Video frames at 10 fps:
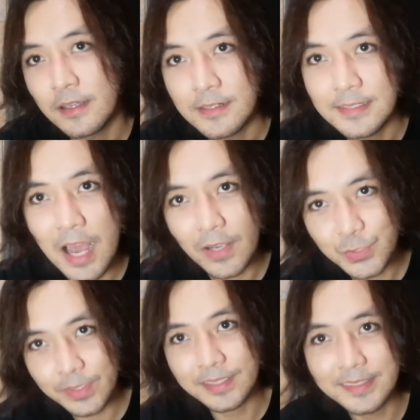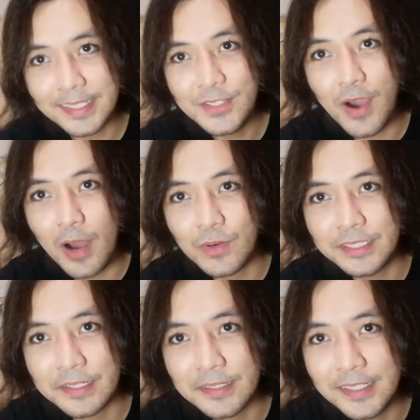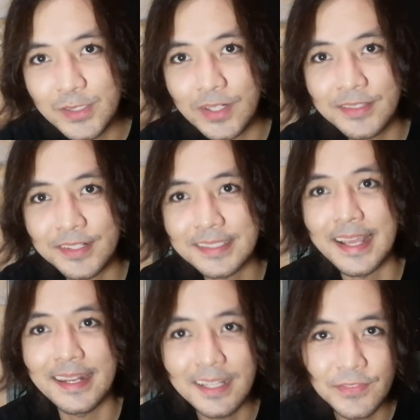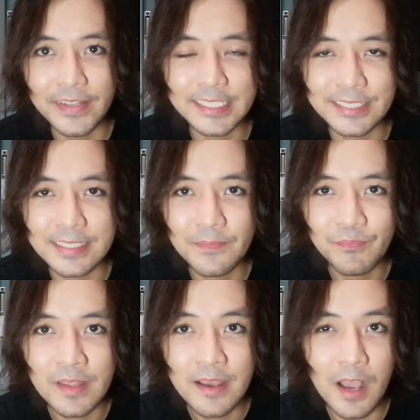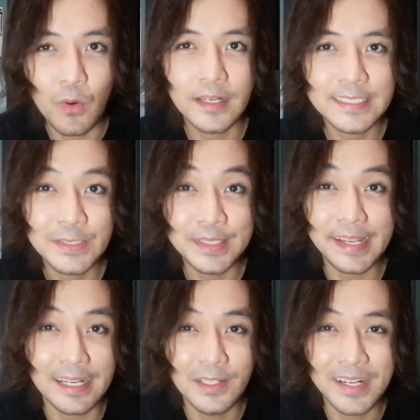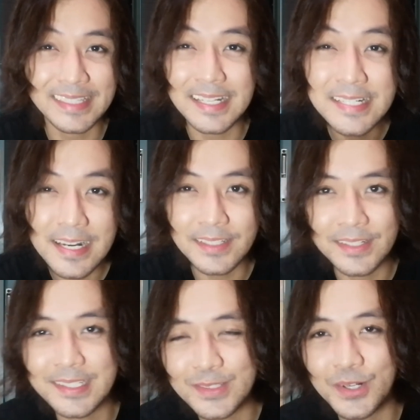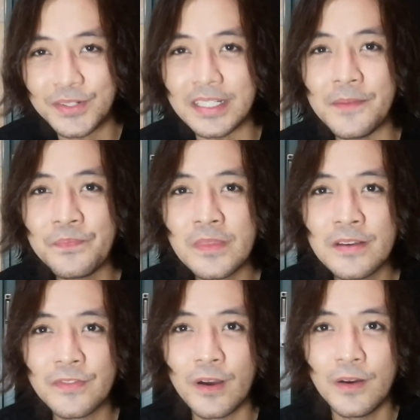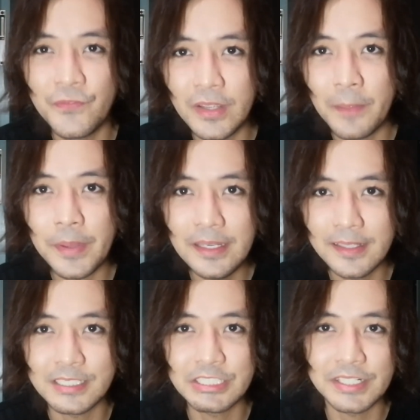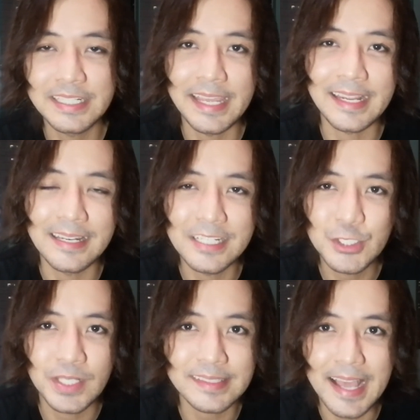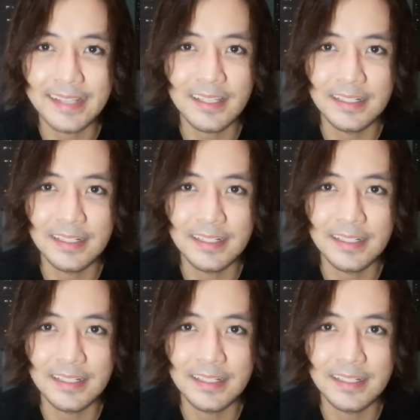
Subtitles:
Now, as we continue our journey to understanding fiction, I want us to take a look at another story from Philippine literature in English. The title